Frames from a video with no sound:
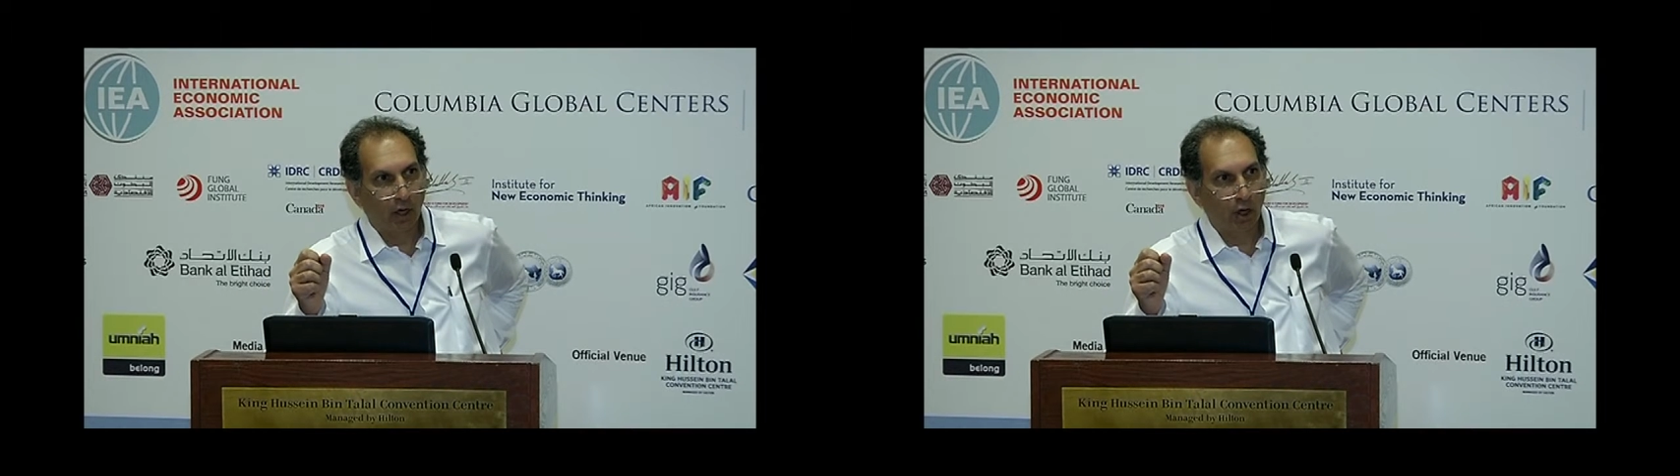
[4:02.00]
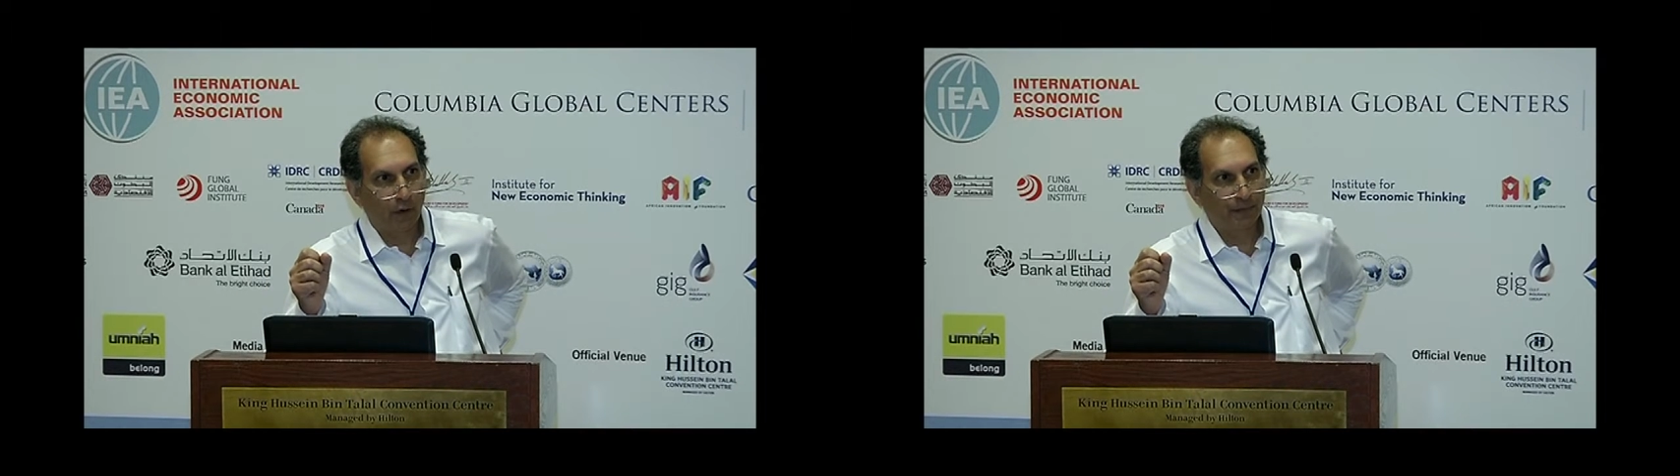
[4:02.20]

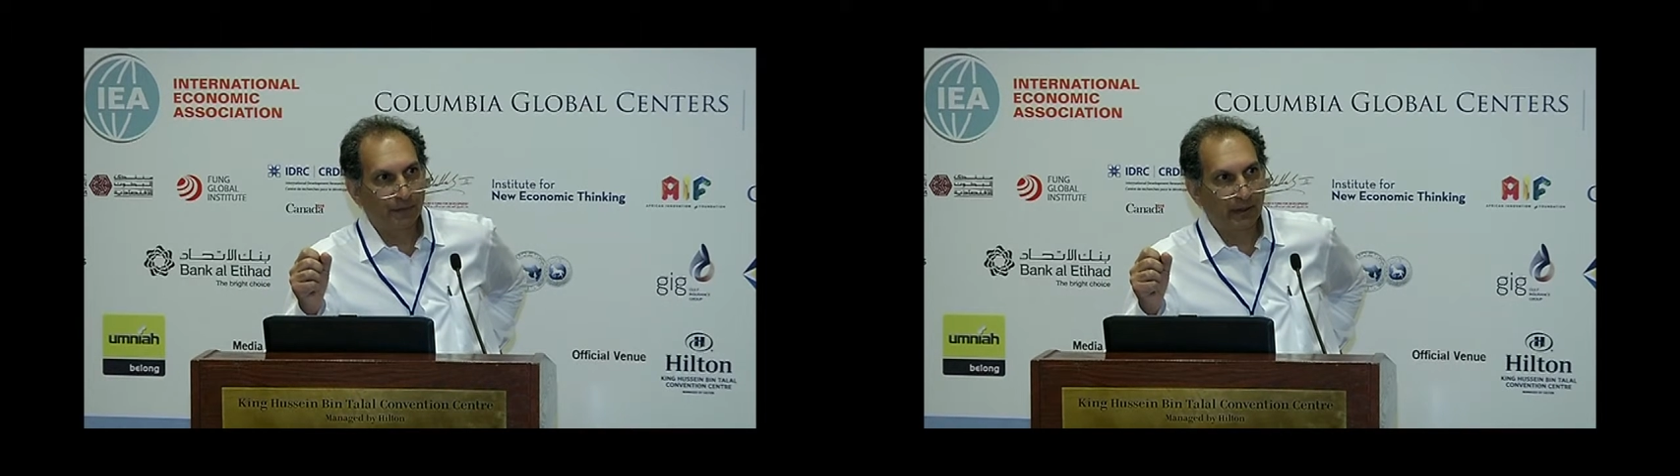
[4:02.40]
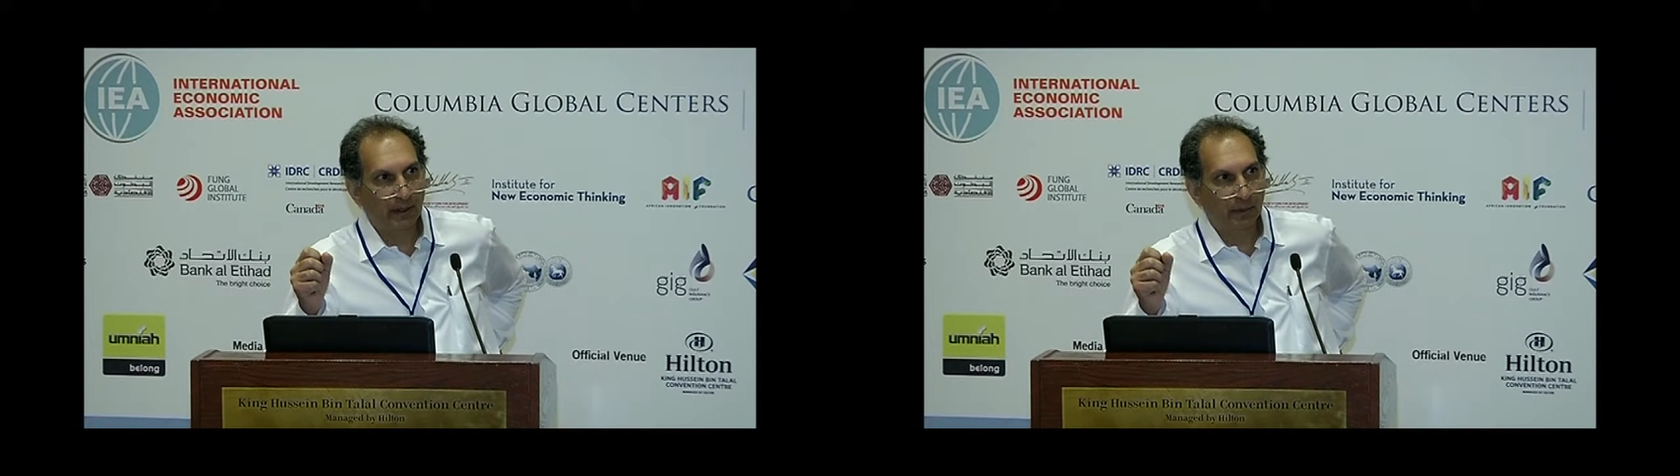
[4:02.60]

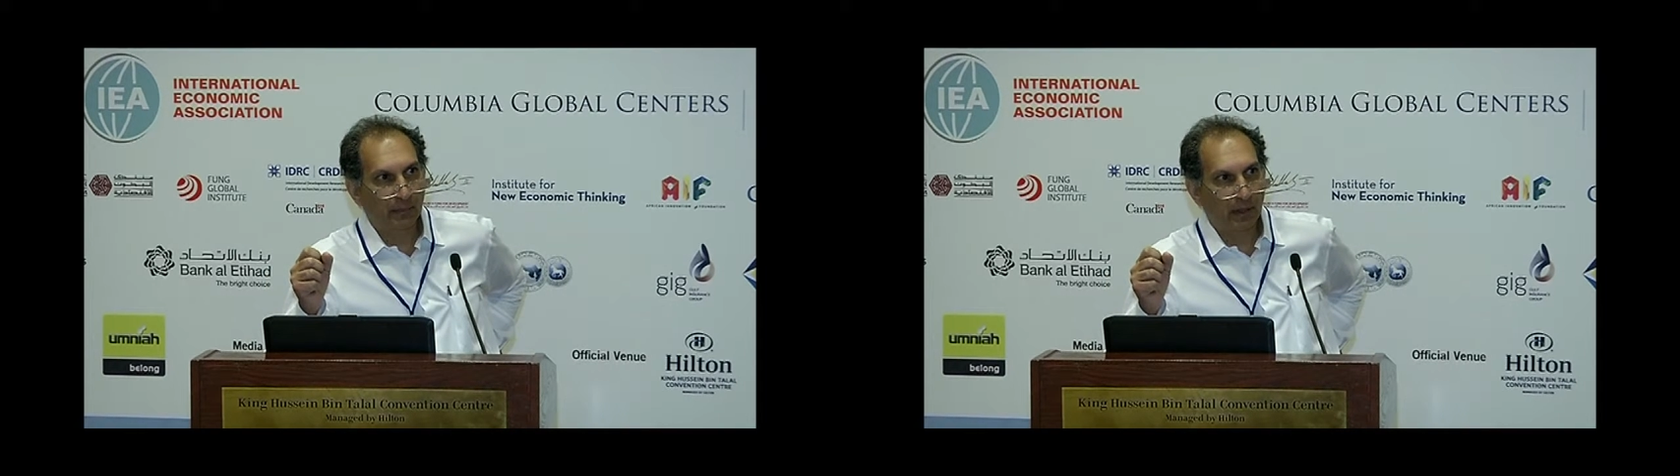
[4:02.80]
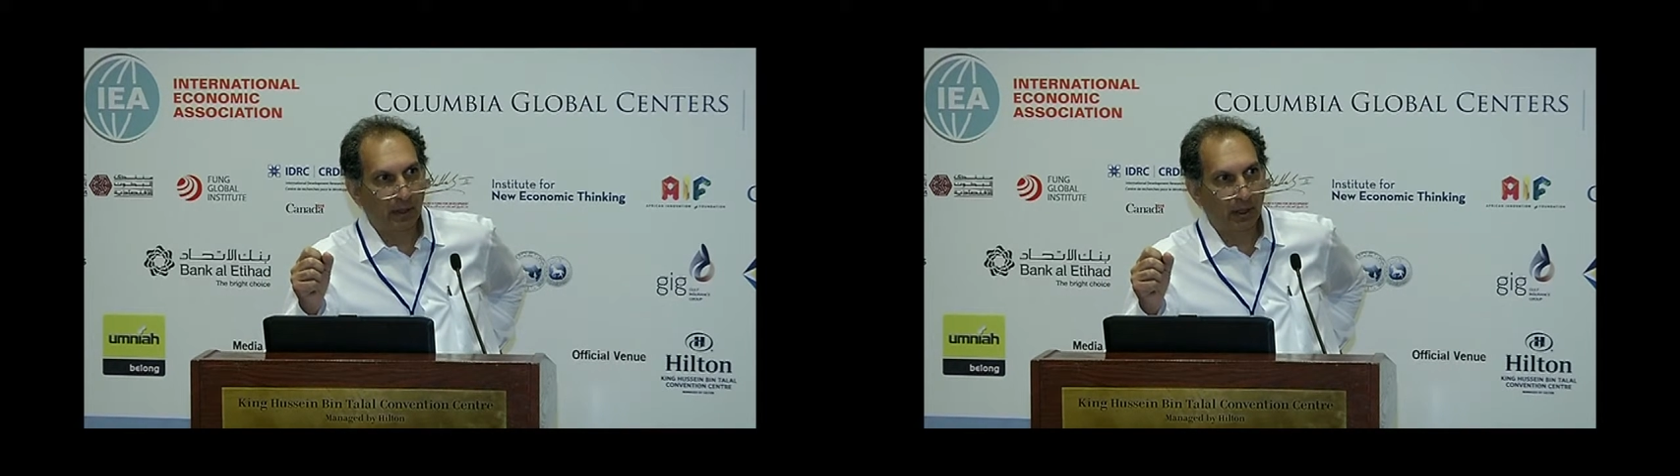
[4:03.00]
of uh,
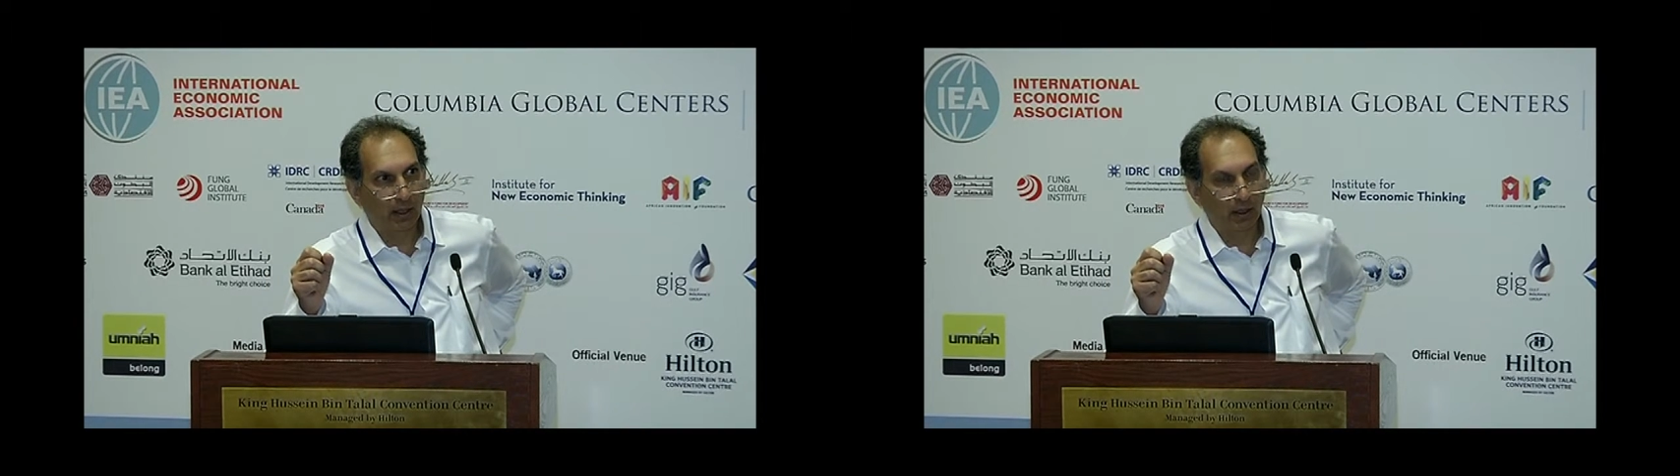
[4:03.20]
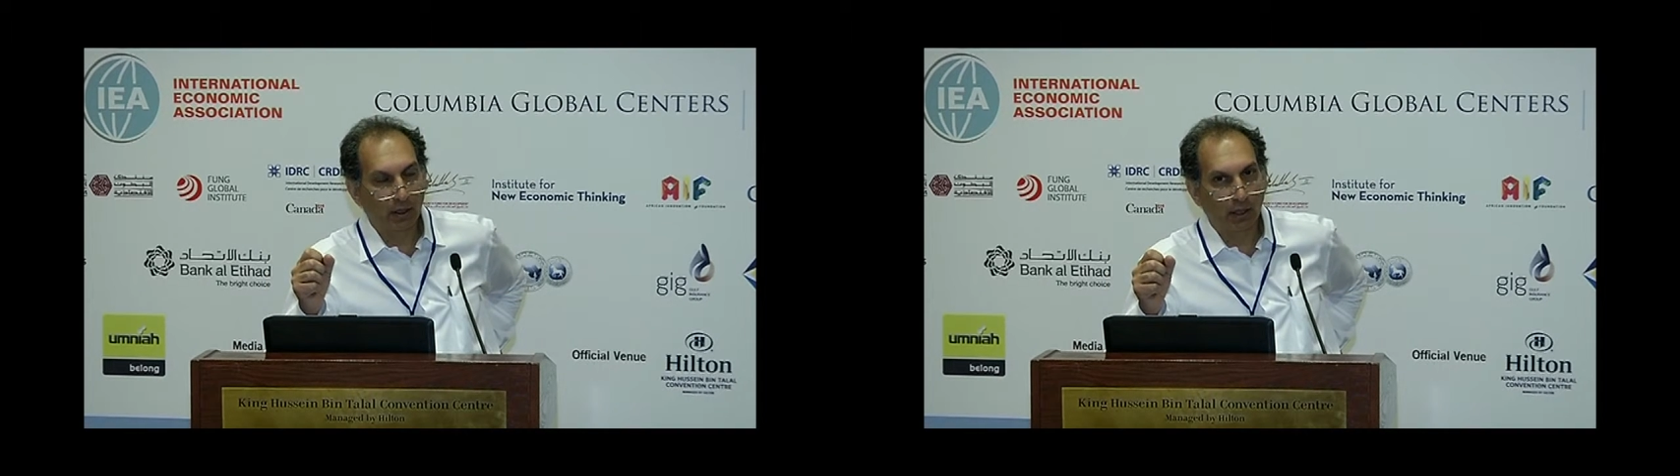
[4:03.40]
uh,